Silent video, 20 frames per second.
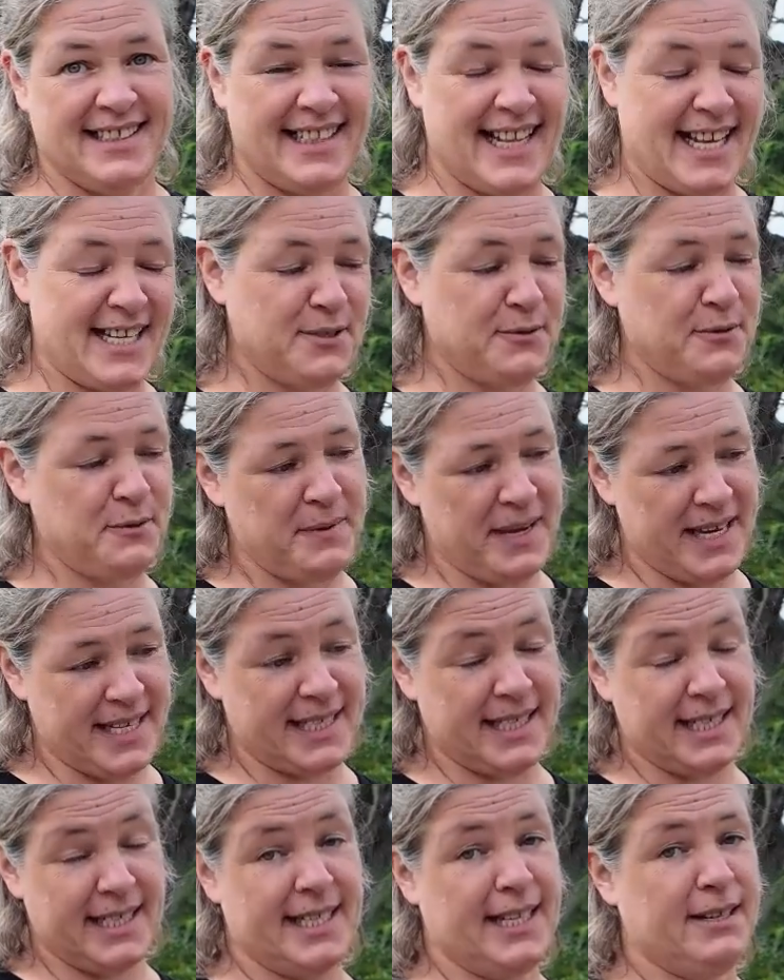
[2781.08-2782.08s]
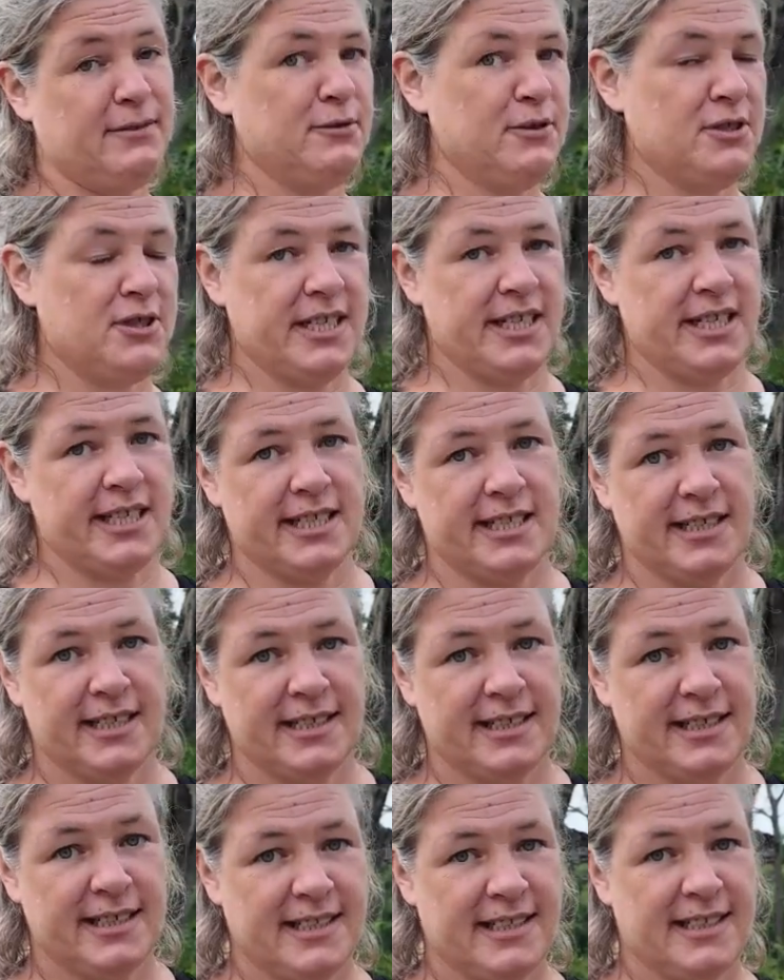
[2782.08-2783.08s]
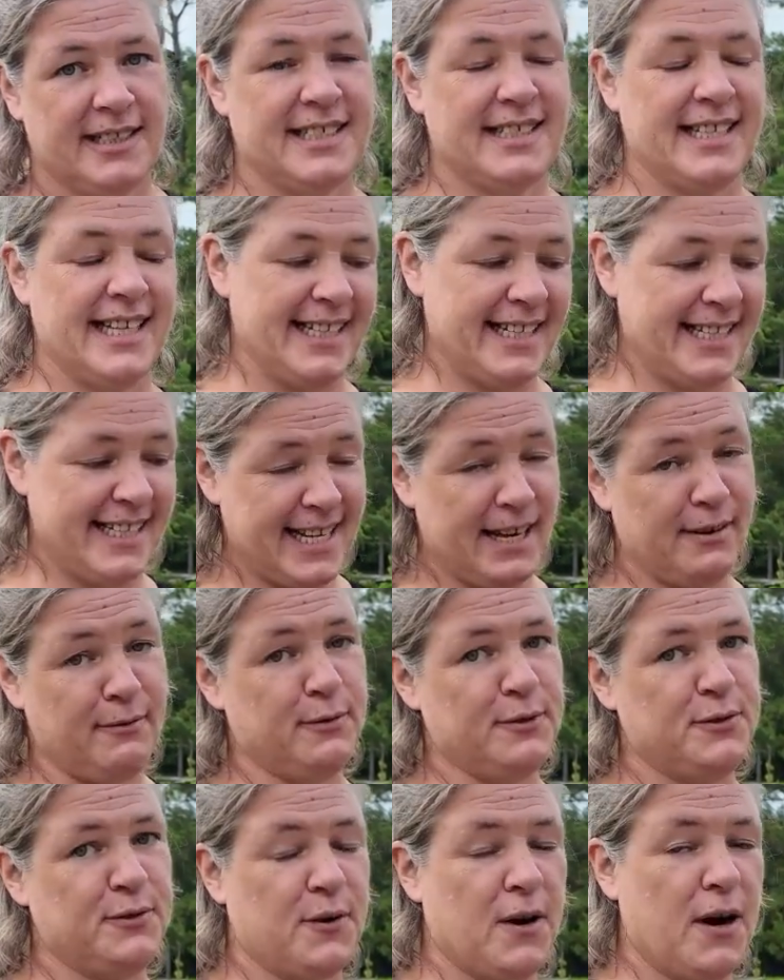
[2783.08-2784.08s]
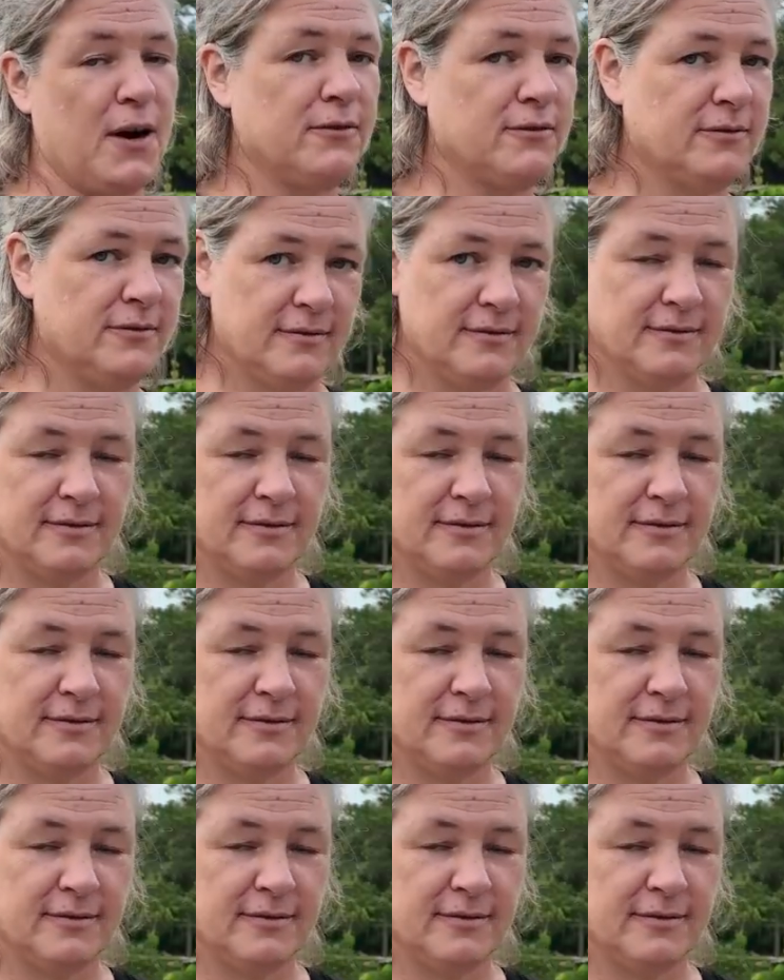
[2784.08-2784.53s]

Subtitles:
That's what makes it a devil's chair. It's like the devil's throne.